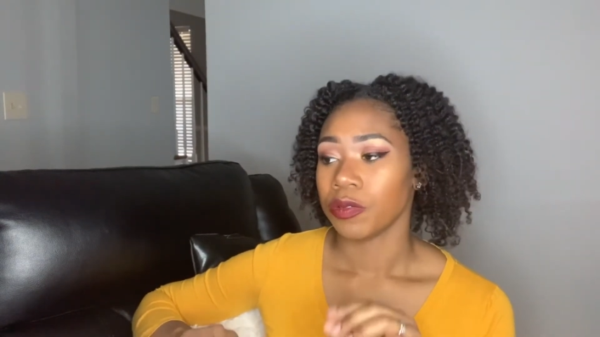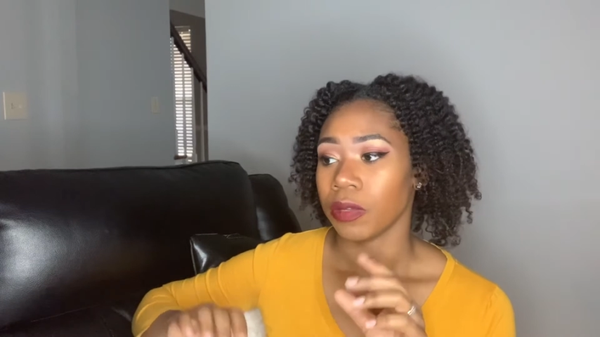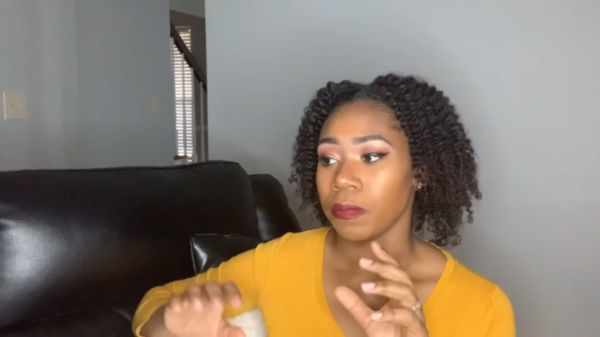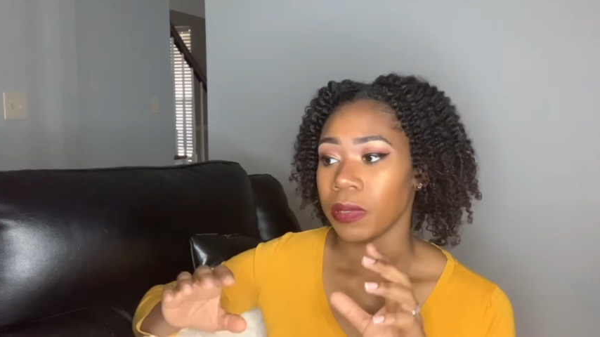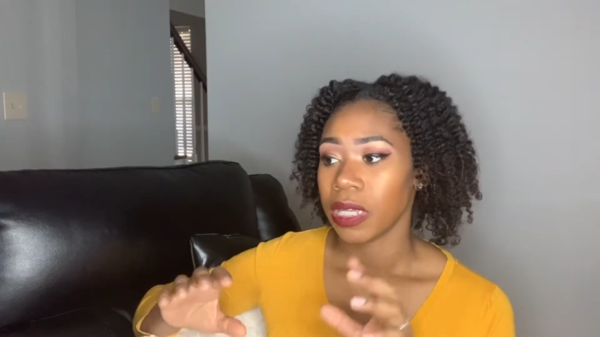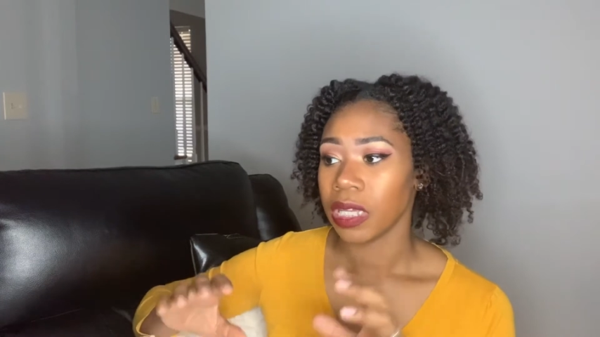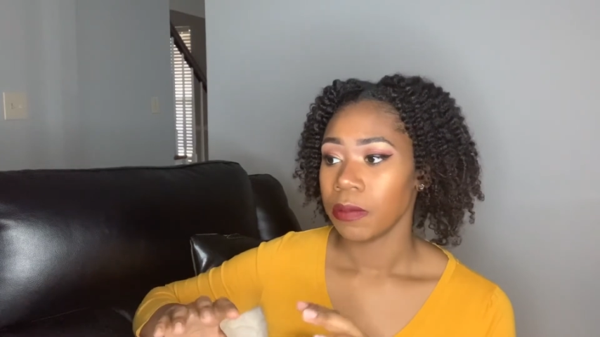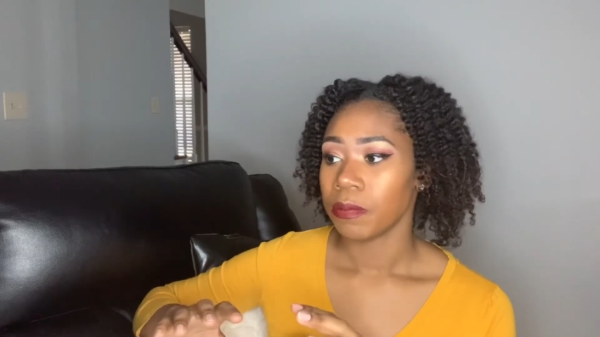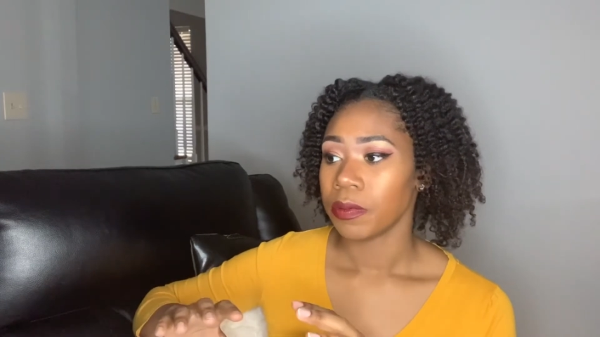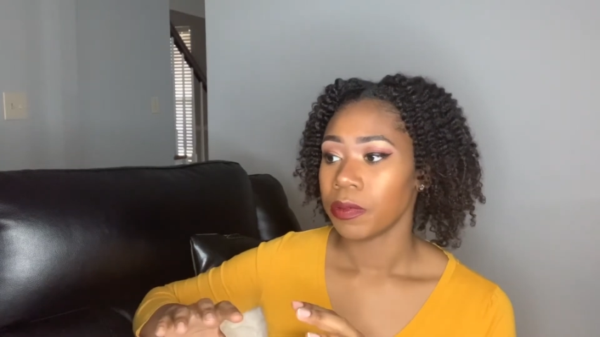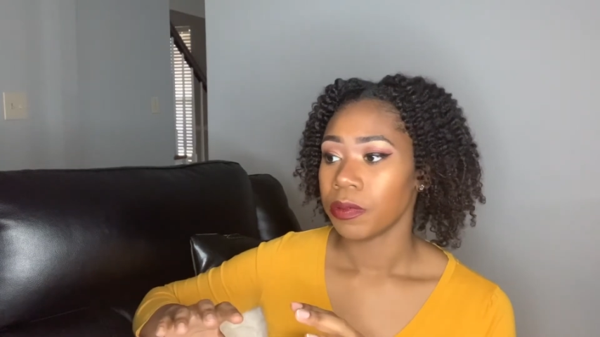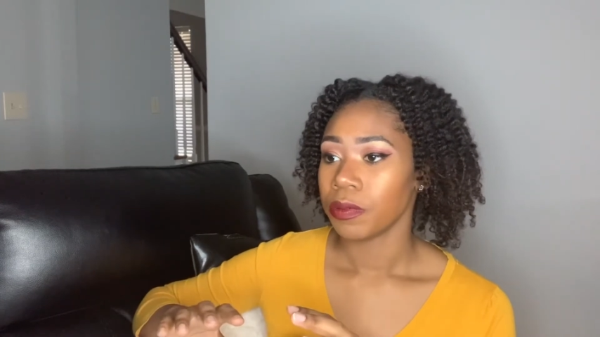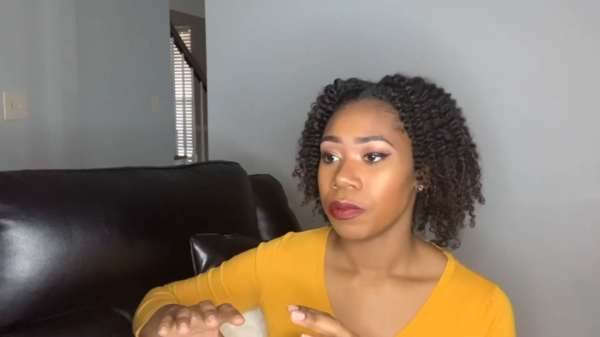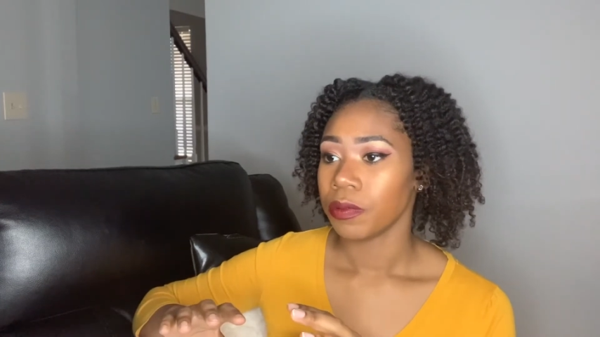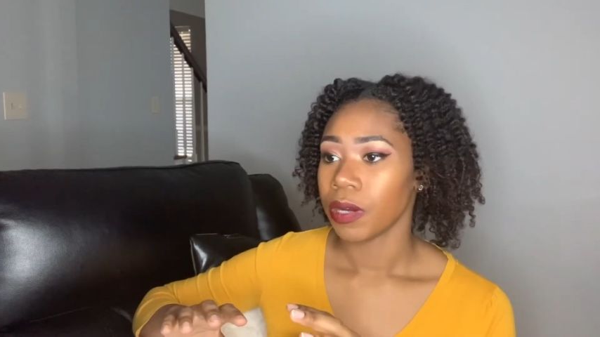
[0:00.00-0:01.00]
the
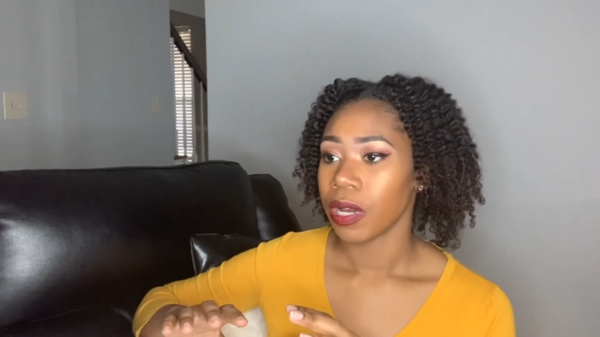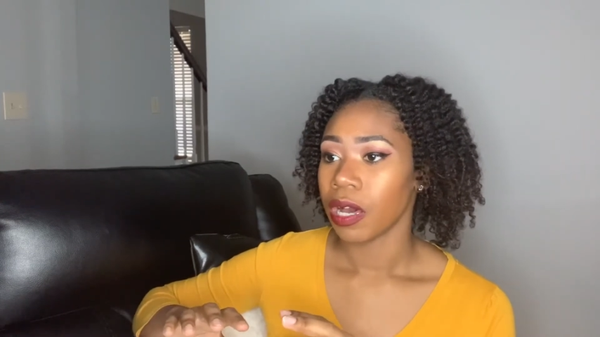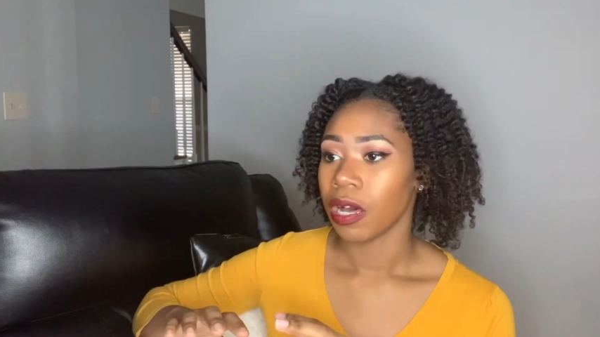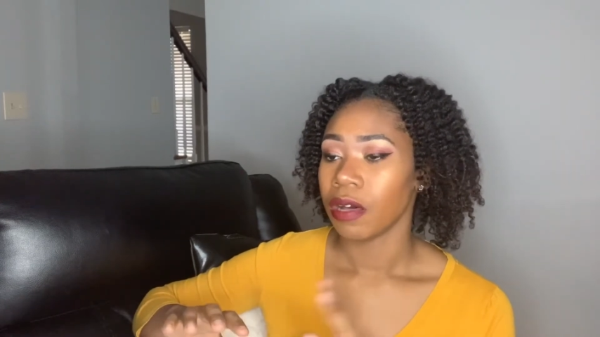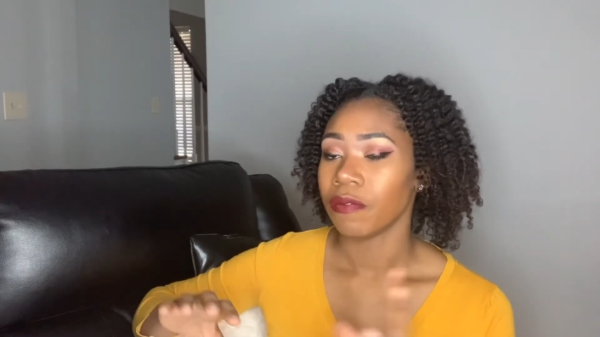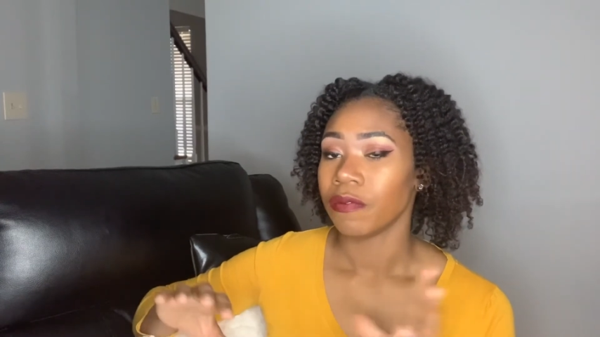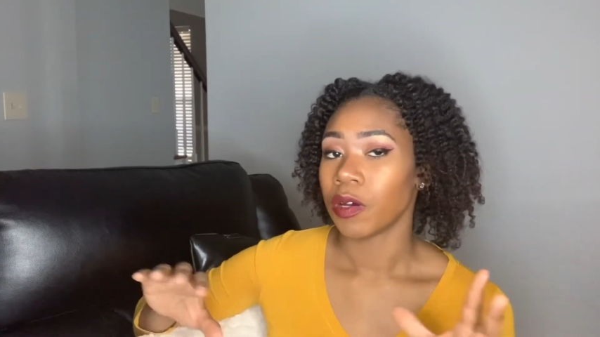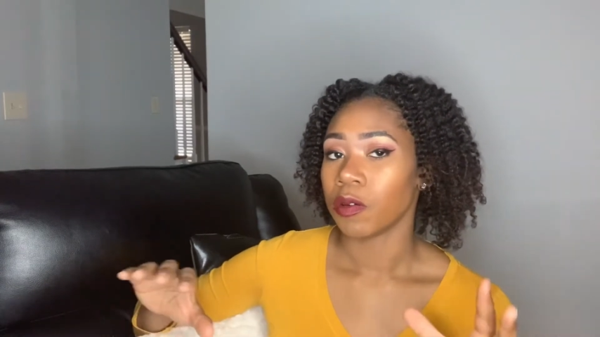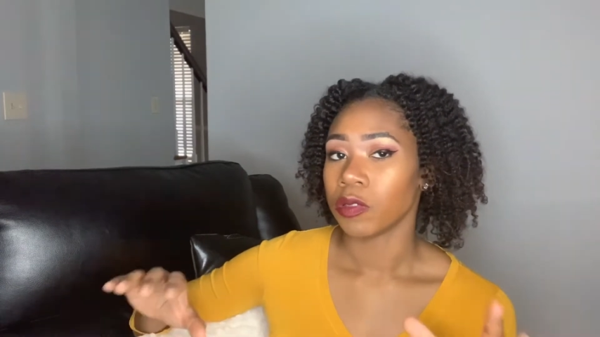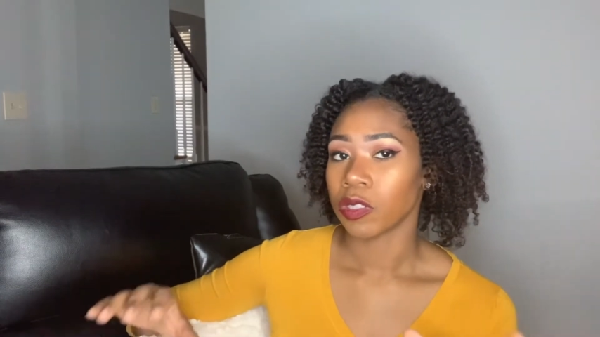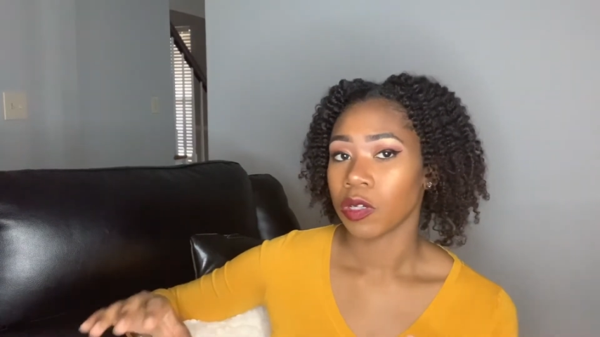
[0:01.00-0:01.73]
people of those